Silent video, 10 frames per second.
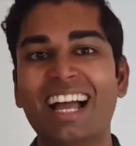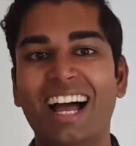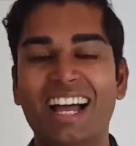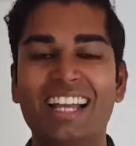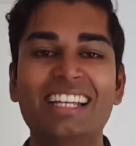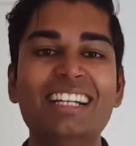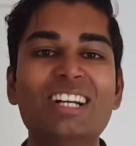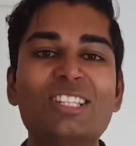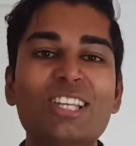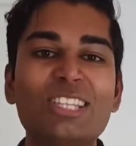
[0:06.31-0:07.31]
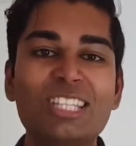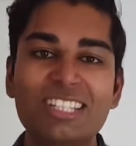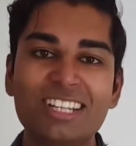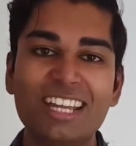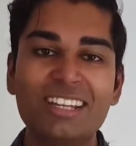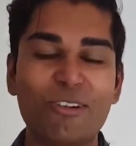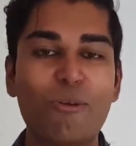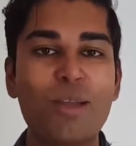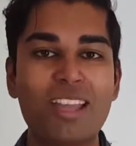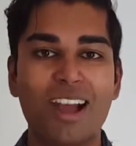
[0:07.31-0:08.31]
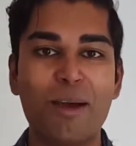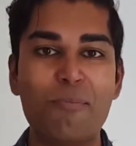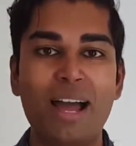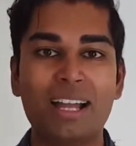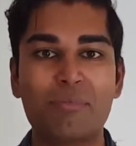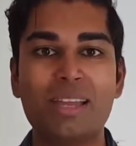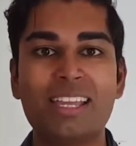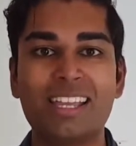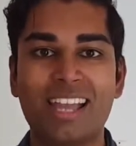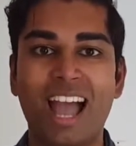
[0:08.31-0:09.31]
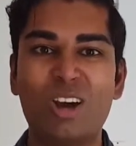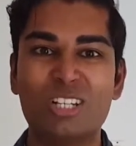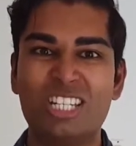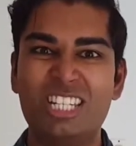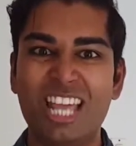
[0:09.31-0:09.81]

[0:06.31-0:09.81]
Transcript: Hi. So today we are back making our